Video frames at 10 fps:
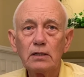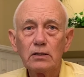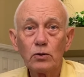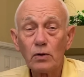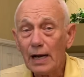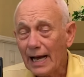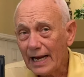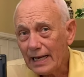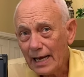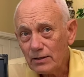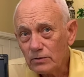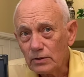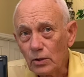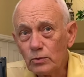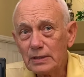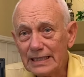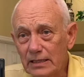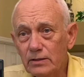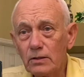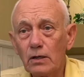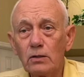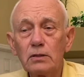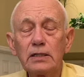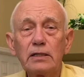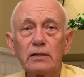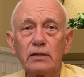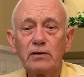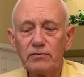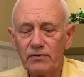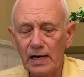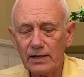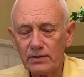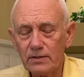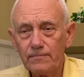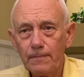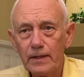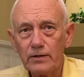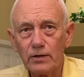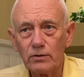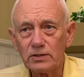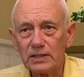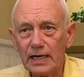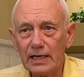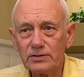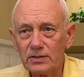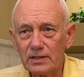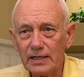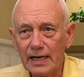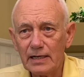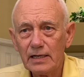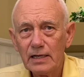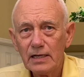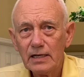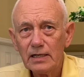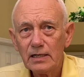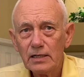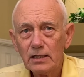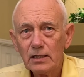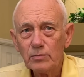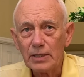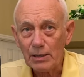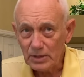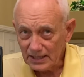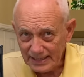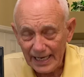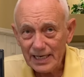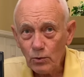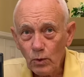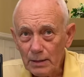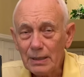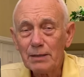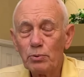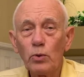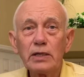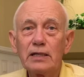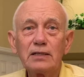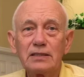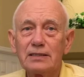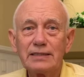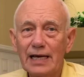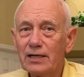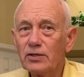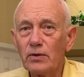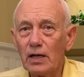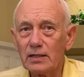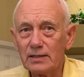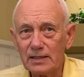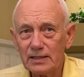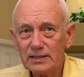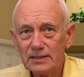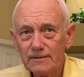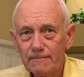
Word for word: Nor I. I don't know either. Only the Father knows the answer to that. But I'm going to tell you what my point is in telling you all of this.